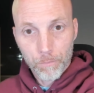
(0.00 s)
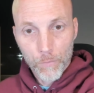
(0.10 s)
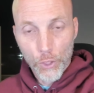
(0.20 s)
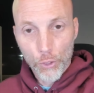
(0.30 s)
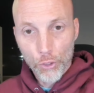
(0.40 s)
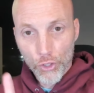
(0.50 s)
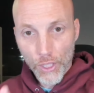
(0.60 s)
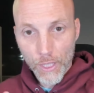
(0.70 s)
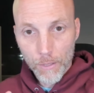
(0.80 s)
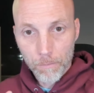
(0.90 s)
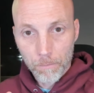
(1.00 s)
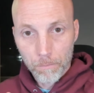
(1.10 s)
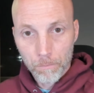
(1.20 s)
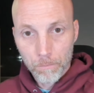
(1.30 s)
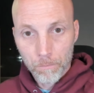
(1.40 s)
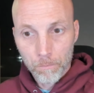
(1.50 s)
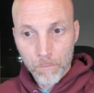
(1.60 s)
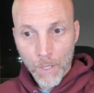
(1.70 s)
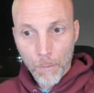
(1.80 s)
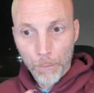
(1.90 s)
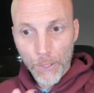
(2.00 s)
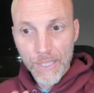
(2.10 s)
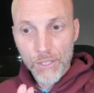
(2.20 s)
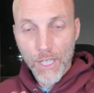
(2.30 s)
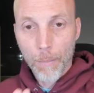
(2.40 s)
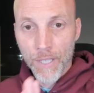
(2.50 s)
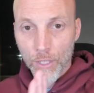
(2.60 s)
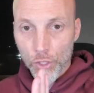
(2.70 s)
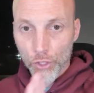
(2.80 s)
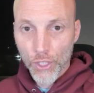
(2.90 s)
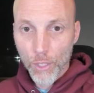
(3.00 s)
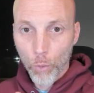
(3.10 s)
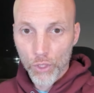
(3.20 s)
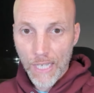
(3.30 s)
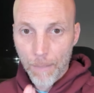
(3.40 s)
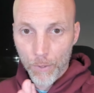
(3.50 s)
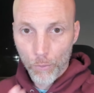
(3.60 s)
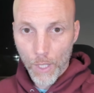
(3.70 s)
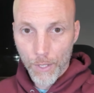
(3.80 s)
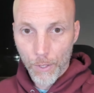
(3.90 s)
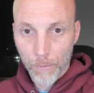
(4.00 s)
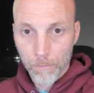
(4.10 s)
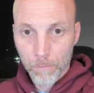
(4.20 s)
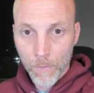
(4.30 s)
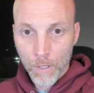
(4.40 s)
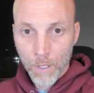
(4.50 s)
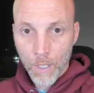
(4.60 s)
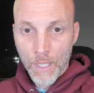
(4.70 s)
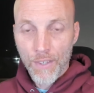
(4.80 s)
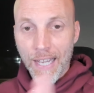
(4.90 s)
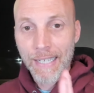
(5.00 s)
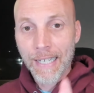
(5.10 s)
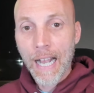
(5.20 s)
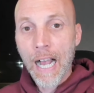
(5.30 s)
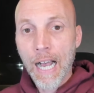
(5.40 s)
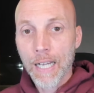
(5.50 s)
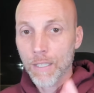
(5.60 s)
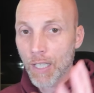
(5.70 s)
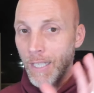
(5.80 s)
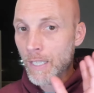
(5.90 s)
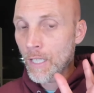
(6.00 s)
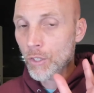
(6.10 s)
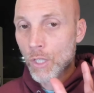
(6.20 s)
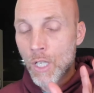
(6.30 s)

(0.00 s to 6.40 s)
Do you see it? Please tell me that you see what's happened right here. That God, in his